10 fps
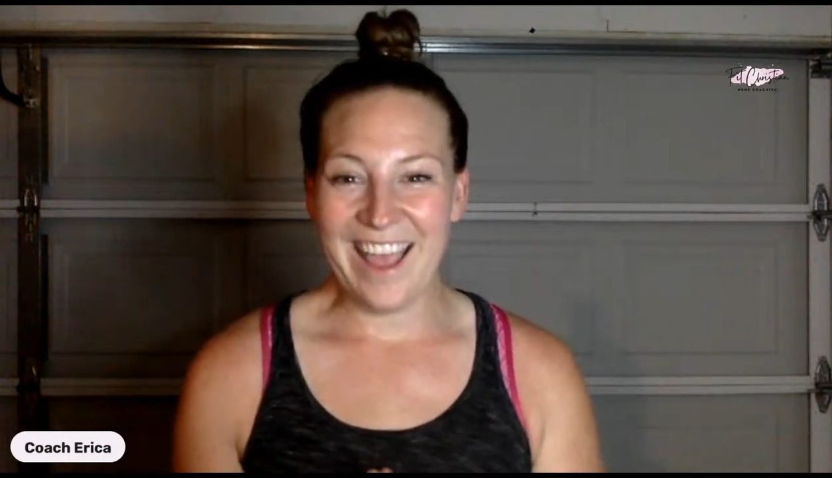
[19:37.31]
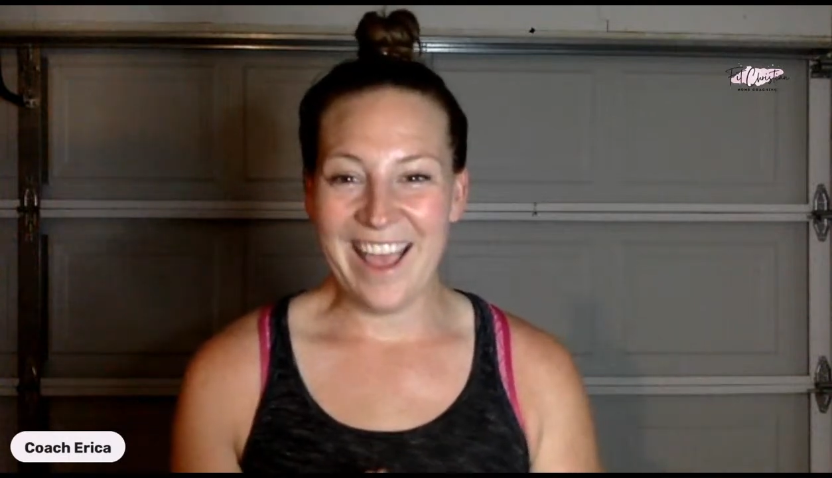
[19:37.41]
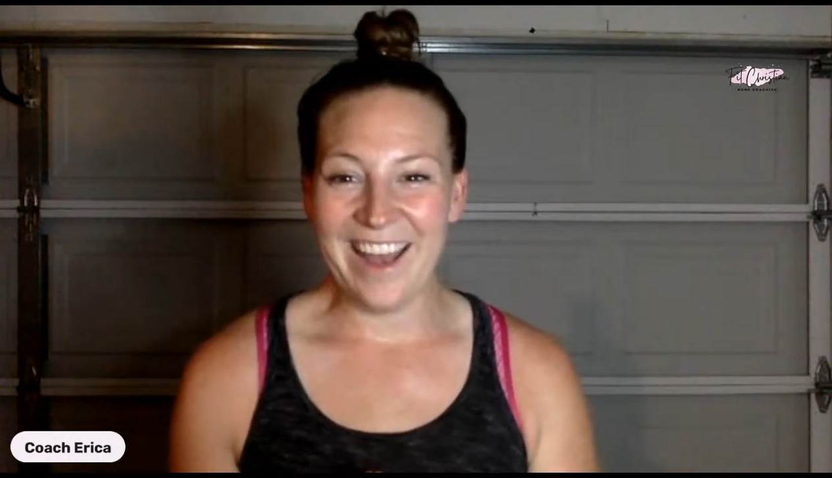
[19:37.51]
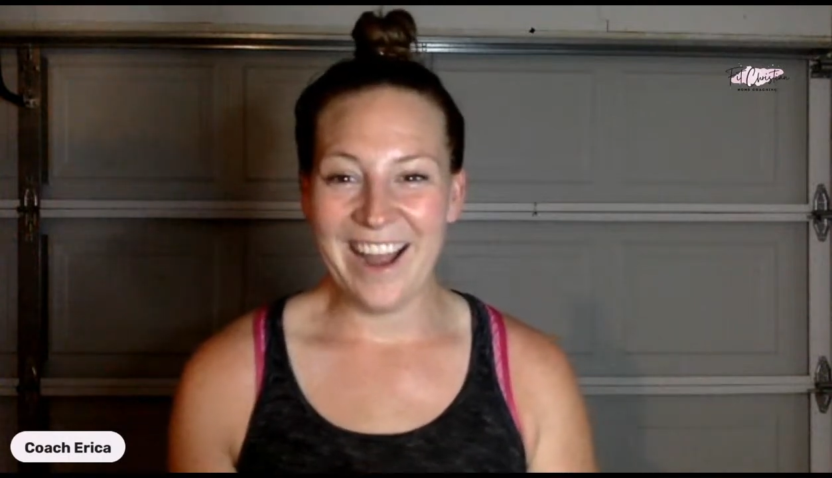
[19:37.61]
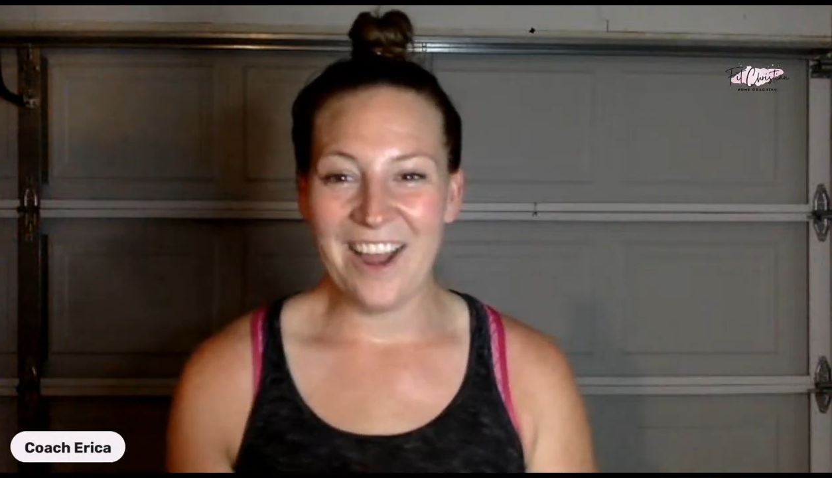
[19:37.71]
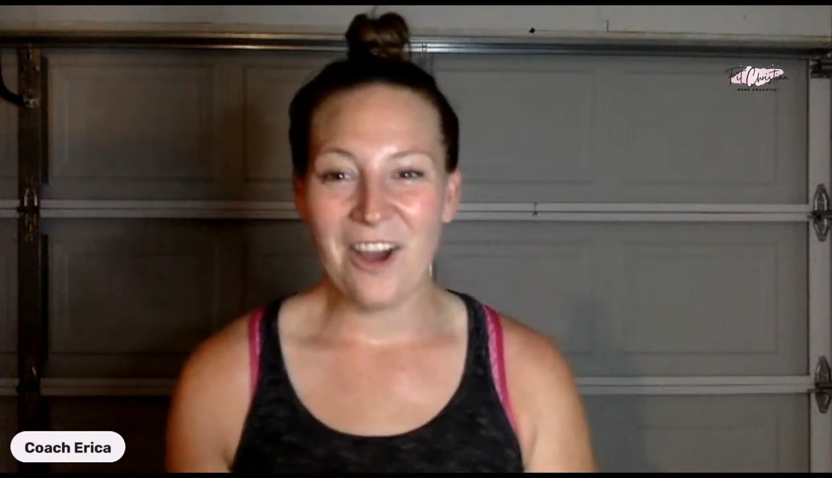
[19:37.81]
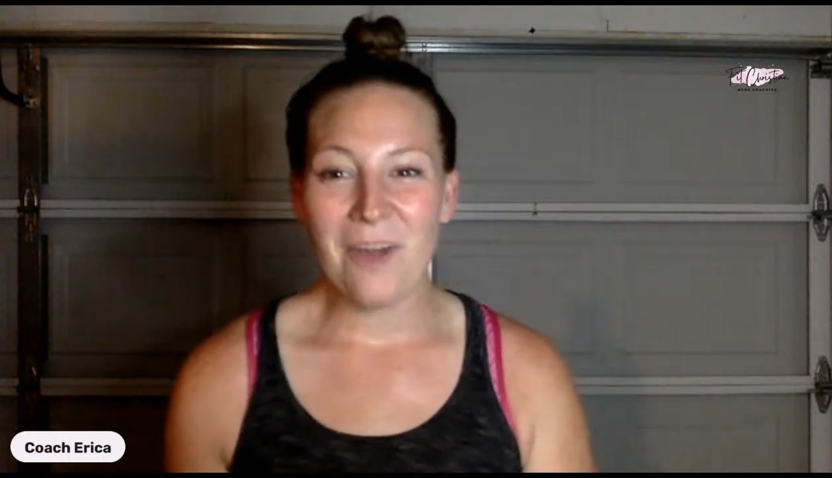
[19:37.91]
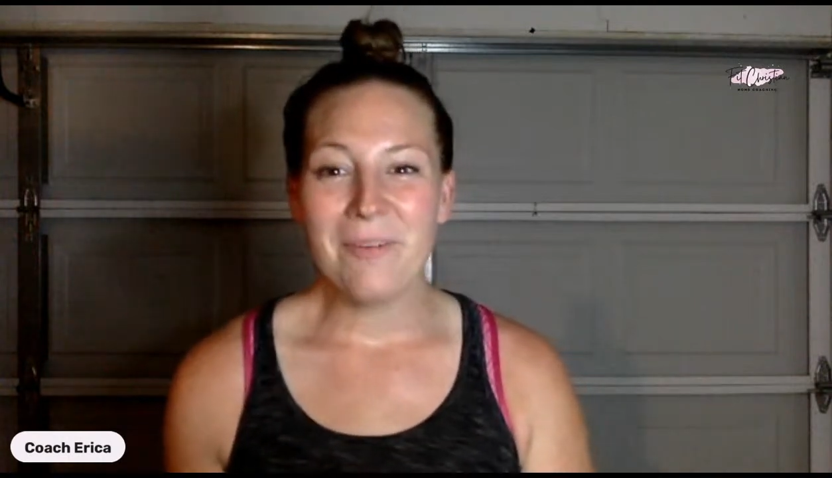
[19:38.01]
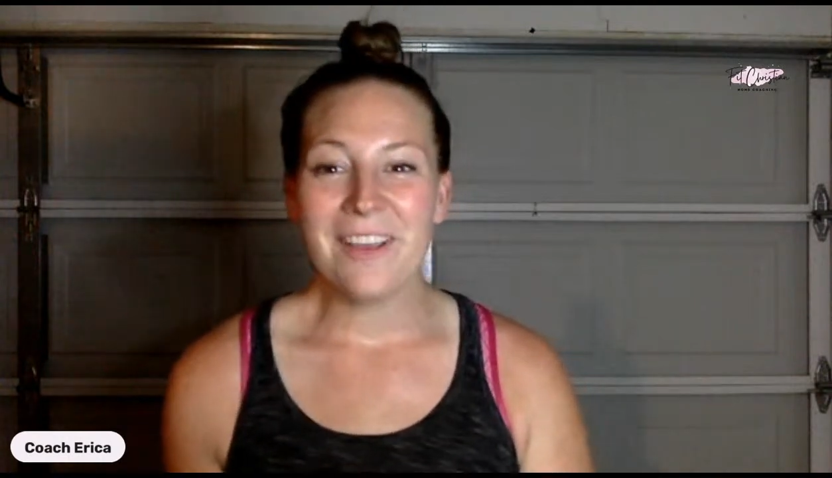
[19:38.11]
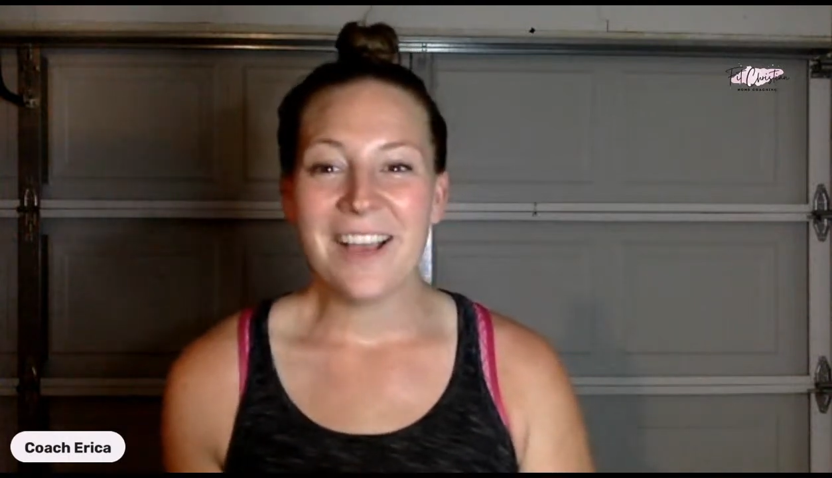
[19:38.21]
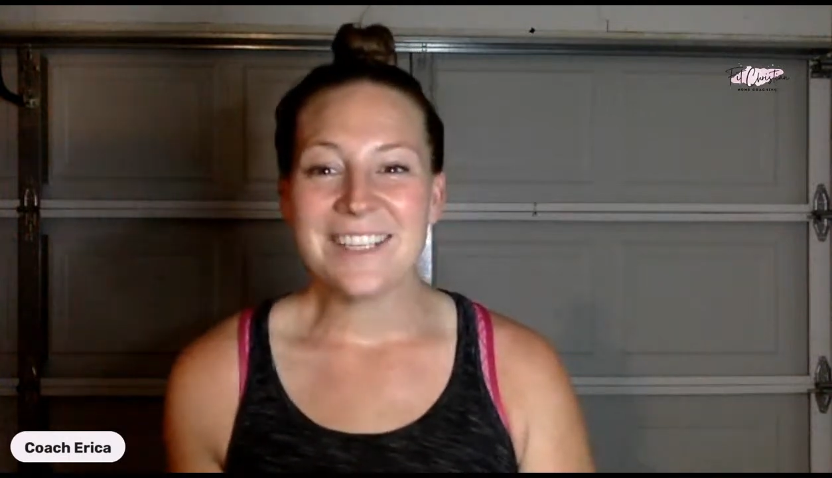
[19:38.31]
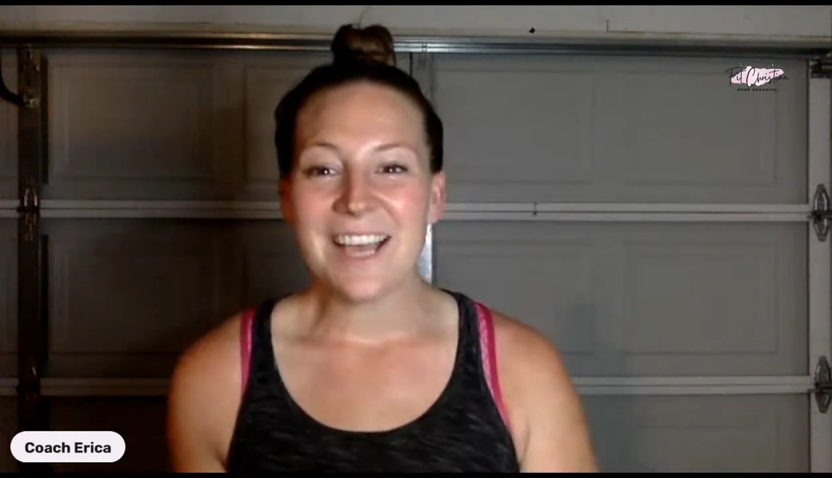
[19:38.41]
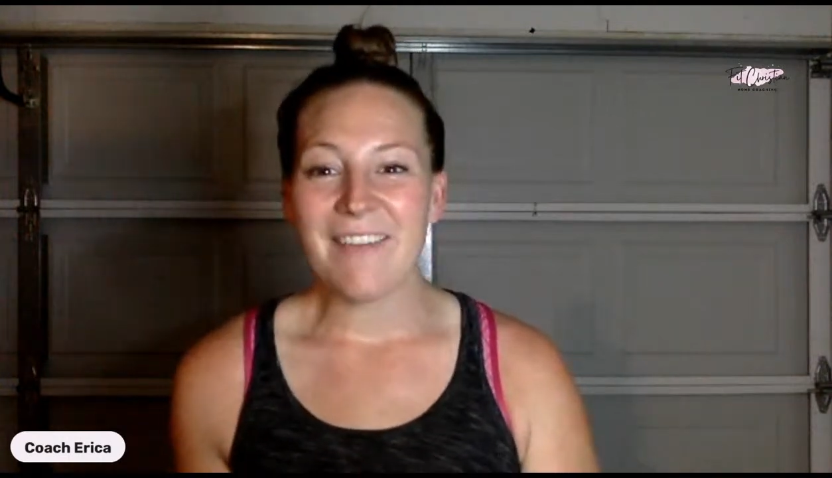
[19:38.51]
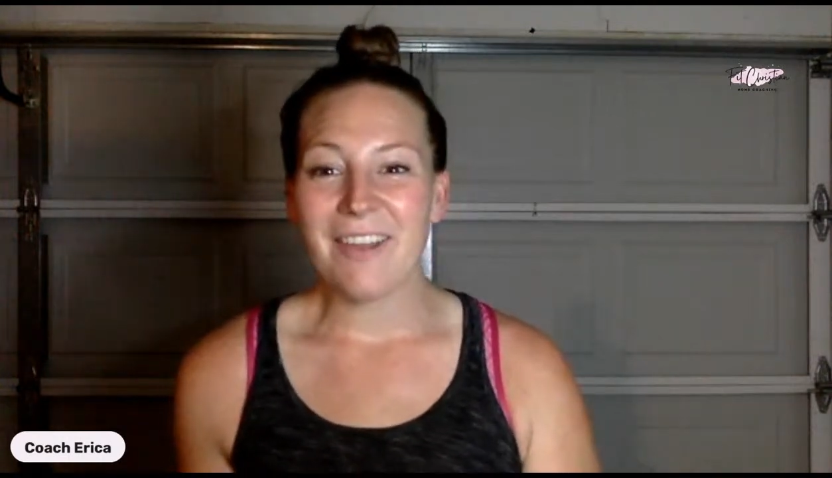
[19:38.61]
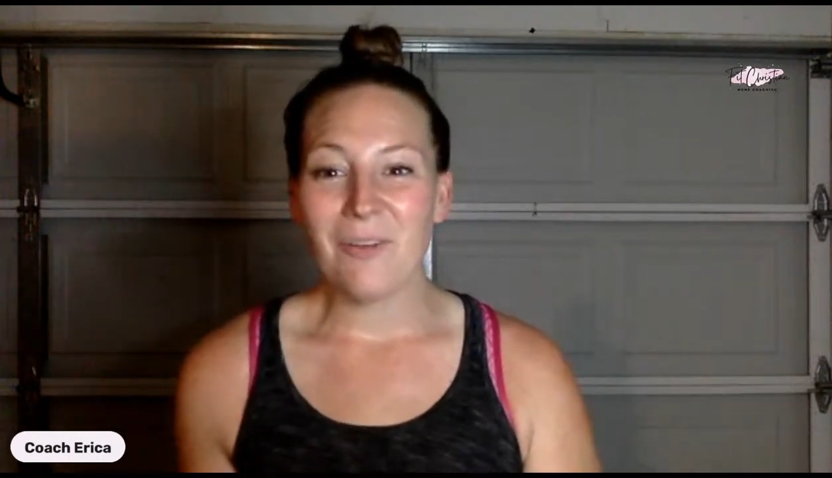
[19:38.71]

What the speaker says: And I hope you guys have